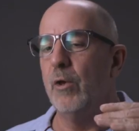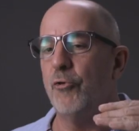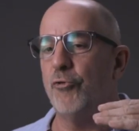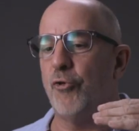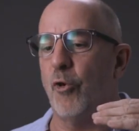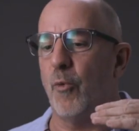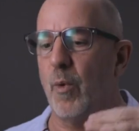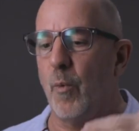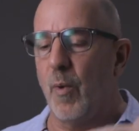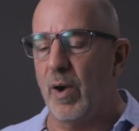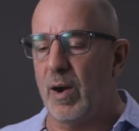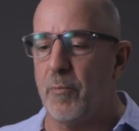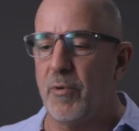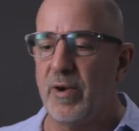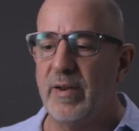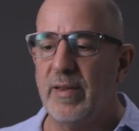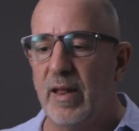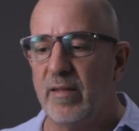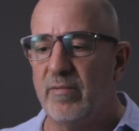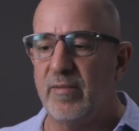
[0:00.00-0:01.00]
So we want to
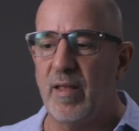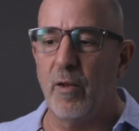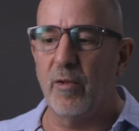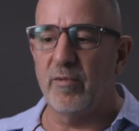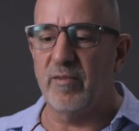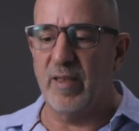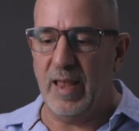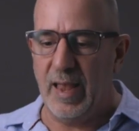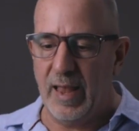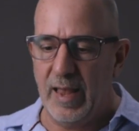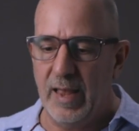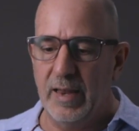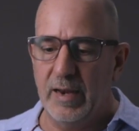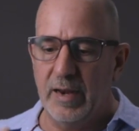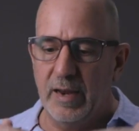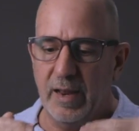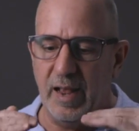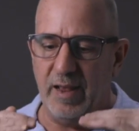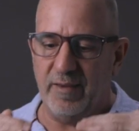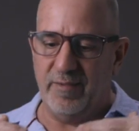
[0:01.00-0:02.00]
bring that delta
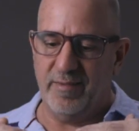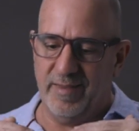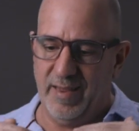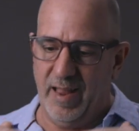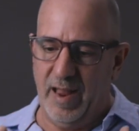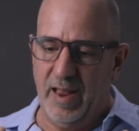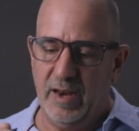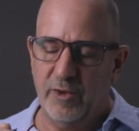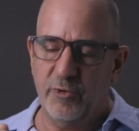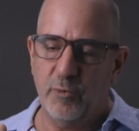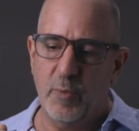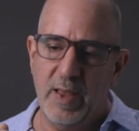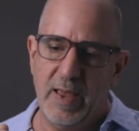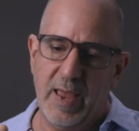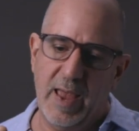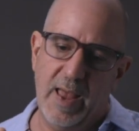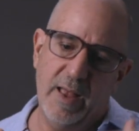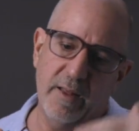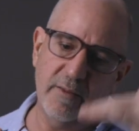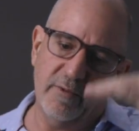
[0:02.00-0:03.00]
in as tight as we
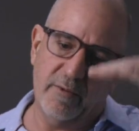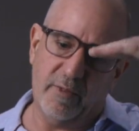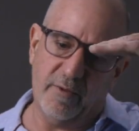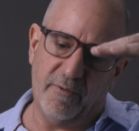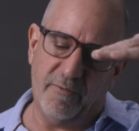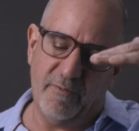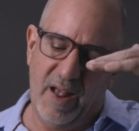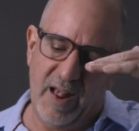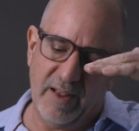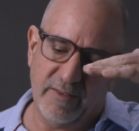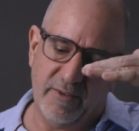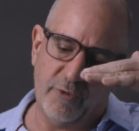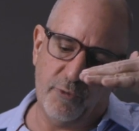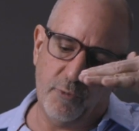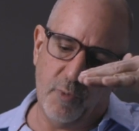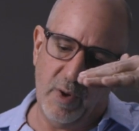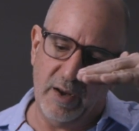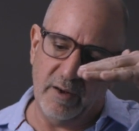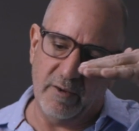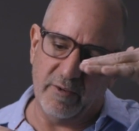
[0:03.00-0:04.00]
can, so the
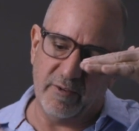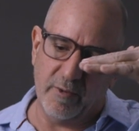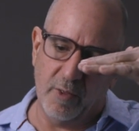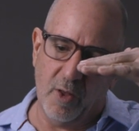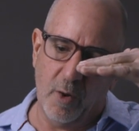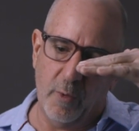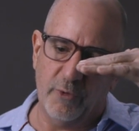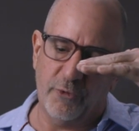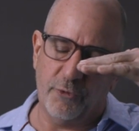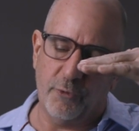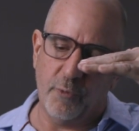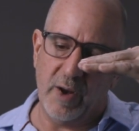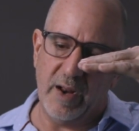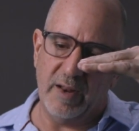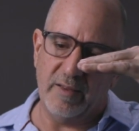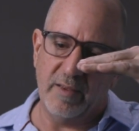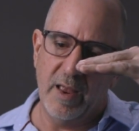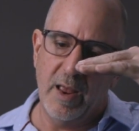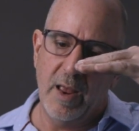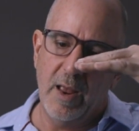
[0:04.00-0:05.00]
fastest rate and the slowest
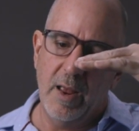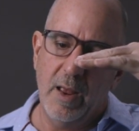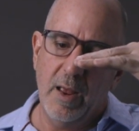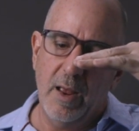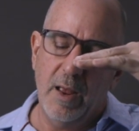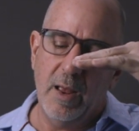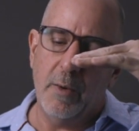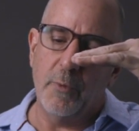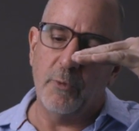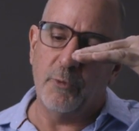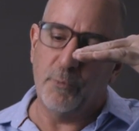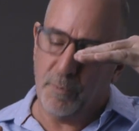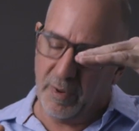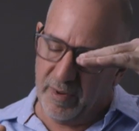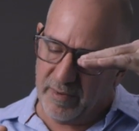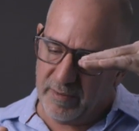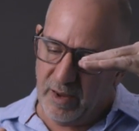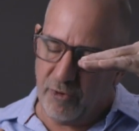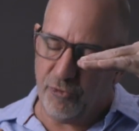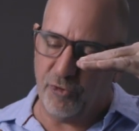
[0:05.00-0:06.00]
rate
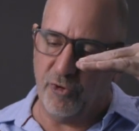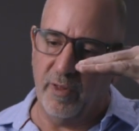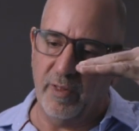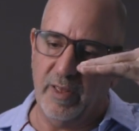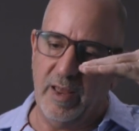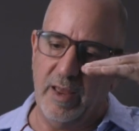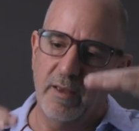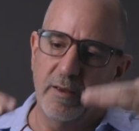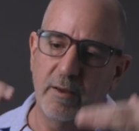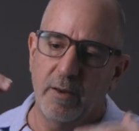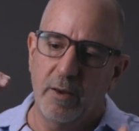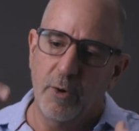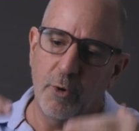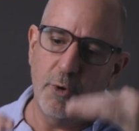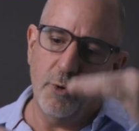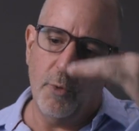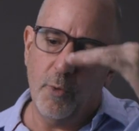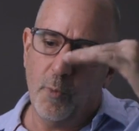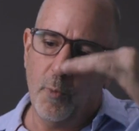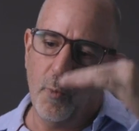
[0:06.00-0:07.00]
positionally
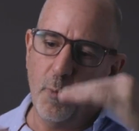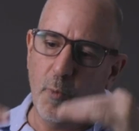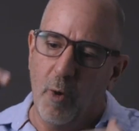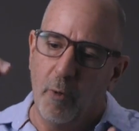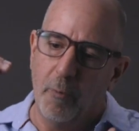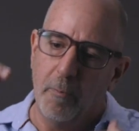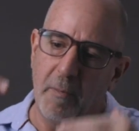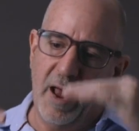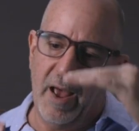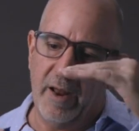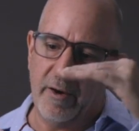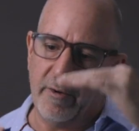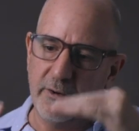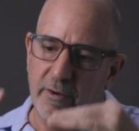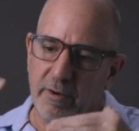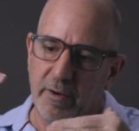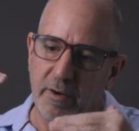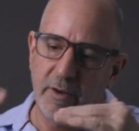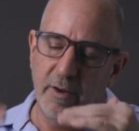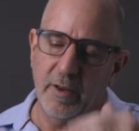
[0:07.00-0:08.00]
won't
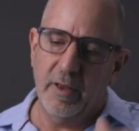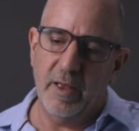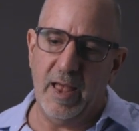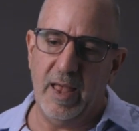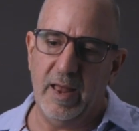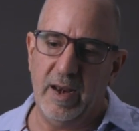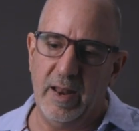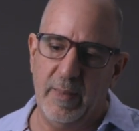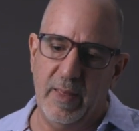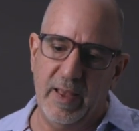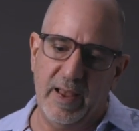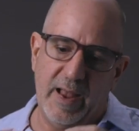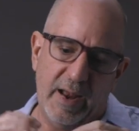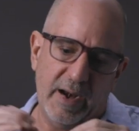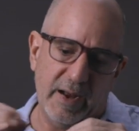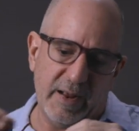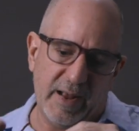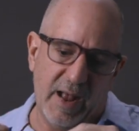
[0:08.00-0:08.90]
matter. And they kind